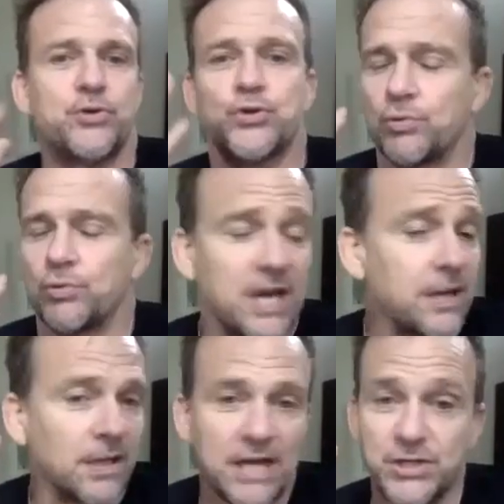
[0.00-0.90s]
tr-
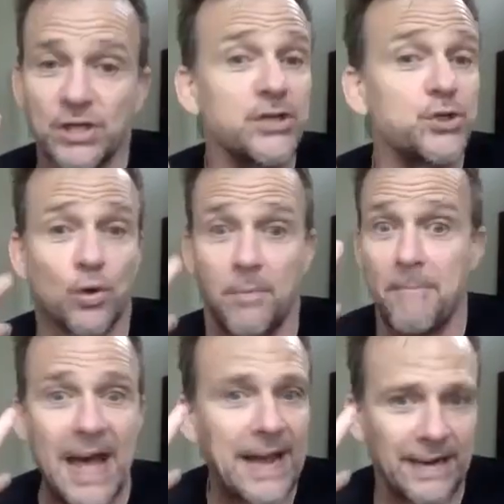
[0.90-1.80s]
psychologically
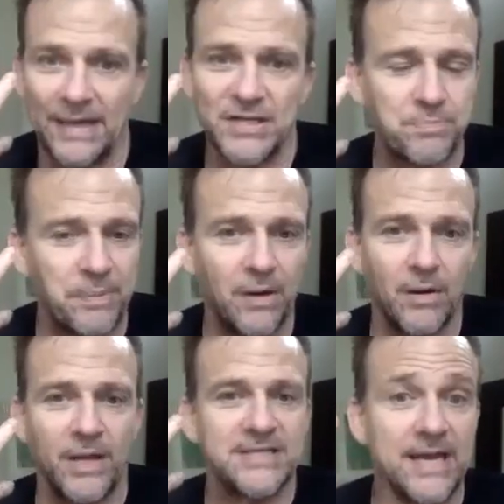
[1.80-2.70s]
traumatic
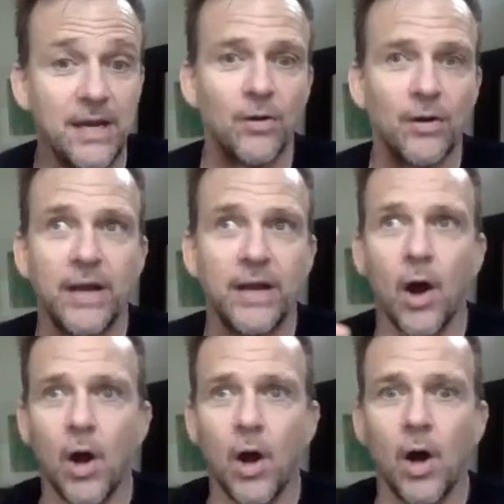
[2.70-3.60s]
experience, hearing
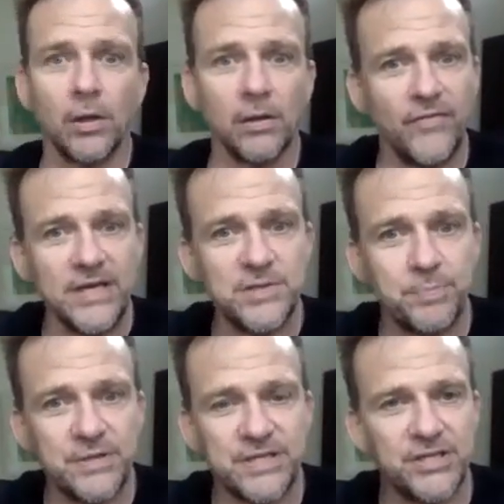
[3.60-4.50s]
all of these
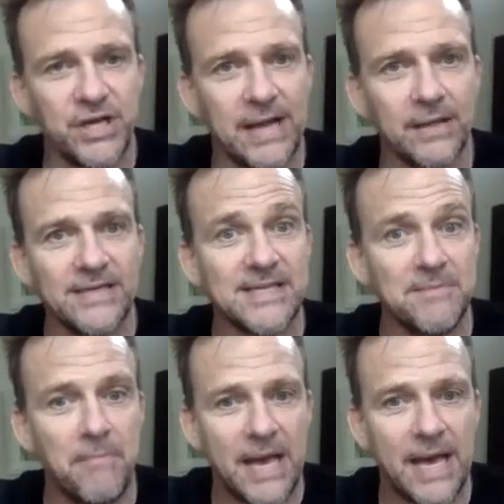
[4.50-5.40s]
potentialities that
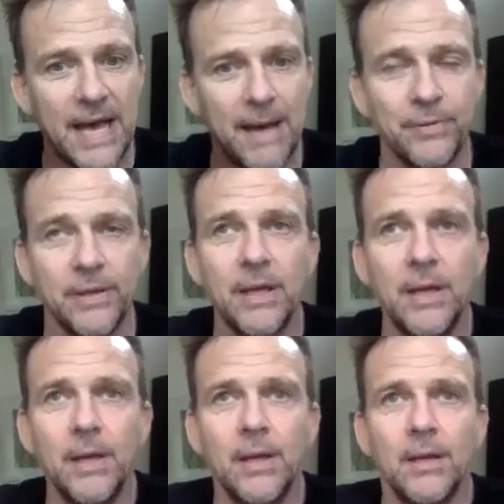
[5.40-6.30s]
may happen.
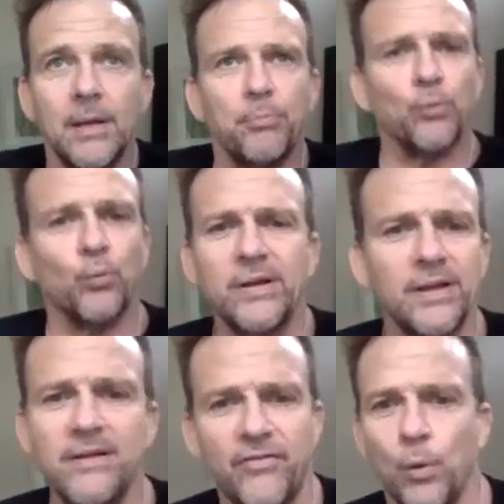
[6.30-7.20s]
But
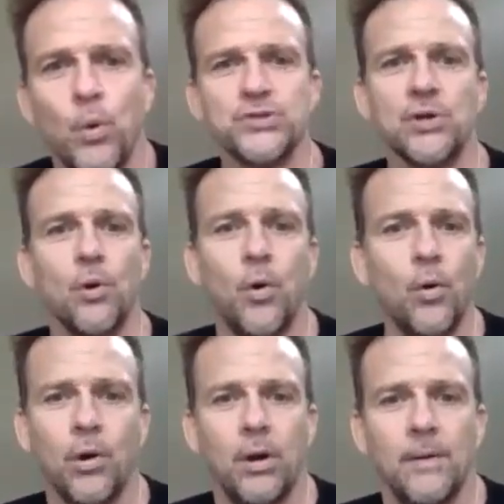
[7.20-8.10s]
really, there was no
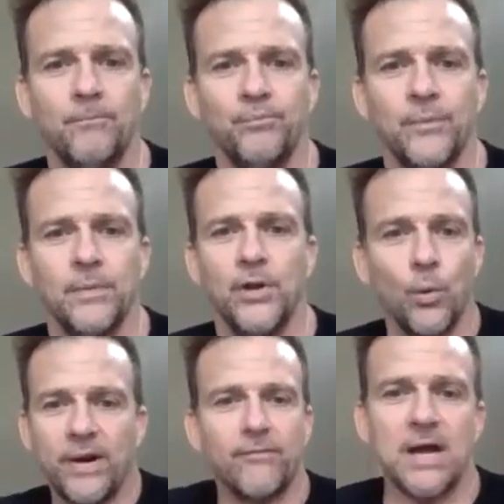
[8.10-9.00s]
horror. No
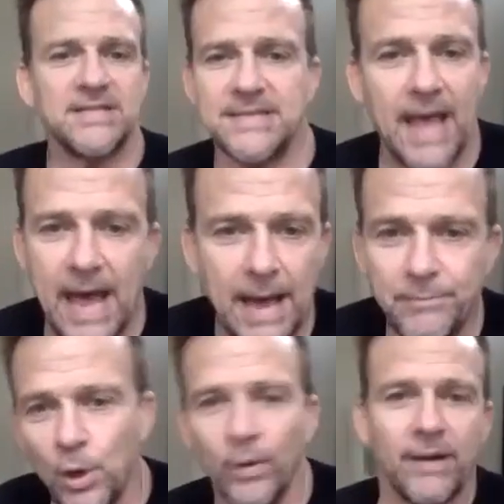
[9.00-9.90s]
one ever got stabbed.
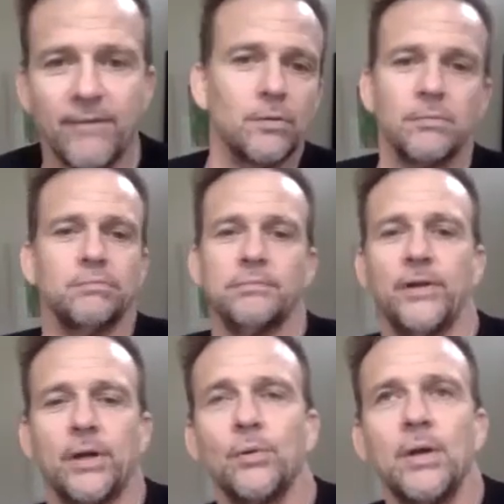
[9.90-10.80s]
No one ever, you
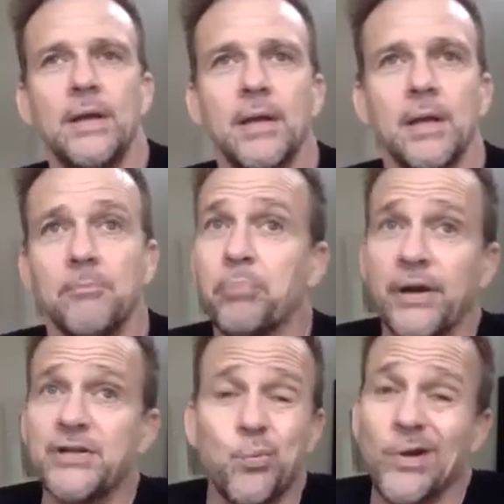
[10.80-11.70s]
know, but
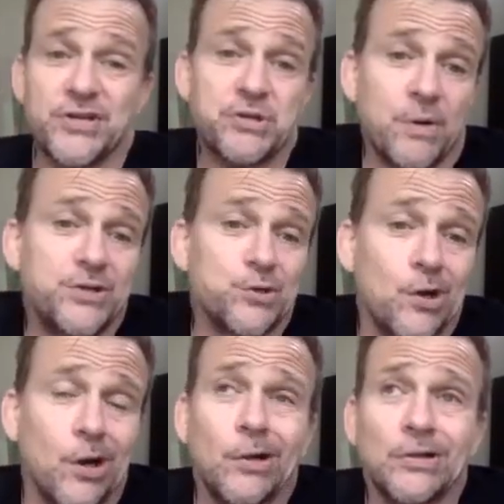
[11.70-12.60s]
it's When a Stranger
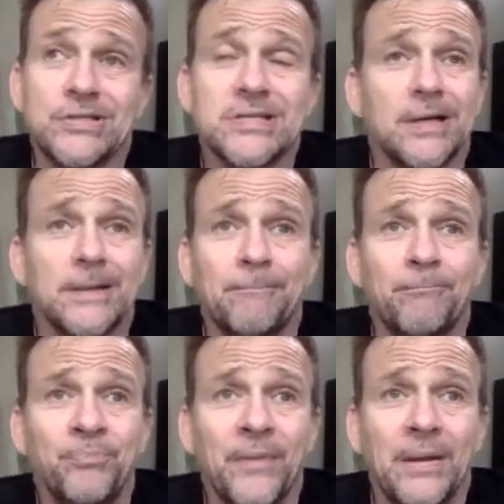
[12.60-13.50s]
Calls. Um,